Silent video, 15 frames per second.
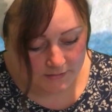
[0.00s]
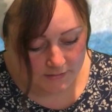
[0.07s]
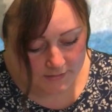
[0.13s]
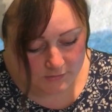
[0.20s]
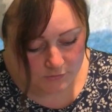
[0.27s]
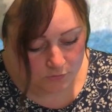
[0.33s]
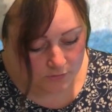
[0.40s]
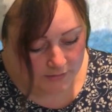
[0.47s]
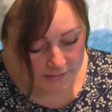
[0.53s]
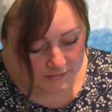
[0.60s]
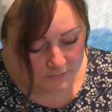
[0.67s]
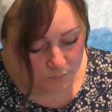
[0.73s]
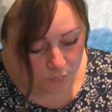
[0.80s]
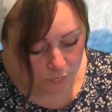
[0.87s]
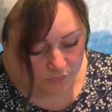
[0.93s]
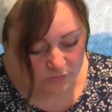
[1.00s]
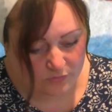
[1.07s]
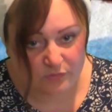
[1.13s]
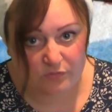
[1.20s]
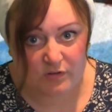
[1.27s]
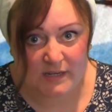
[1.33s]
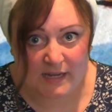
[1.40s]
he's not gained more than
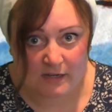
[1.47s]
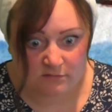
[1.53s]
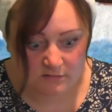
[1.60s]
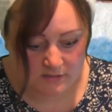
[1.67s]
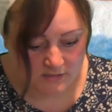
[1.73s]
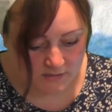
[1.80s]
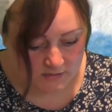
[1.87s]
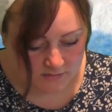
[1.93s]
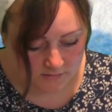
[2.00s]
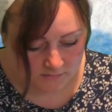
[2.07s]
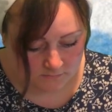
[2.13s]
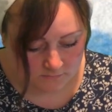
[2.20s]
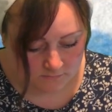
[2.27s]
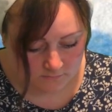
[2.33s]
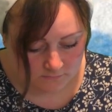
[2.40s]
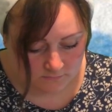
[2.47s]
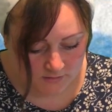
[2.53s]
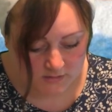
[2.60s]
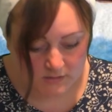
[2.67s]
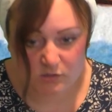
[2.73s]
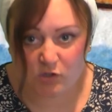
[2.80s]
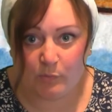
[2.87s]
3 ounces.
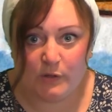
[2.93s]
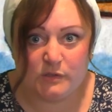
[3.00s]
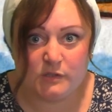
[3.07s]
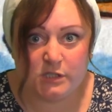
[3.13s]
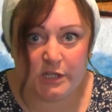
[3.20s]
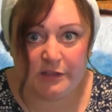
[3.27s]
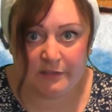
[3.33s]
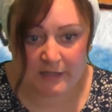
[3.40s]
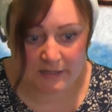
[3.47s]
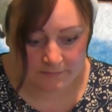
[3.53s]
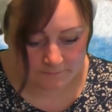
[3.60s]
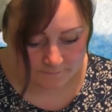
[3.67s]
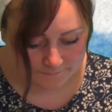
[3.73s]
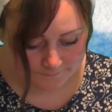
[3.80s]
That's almost nothing.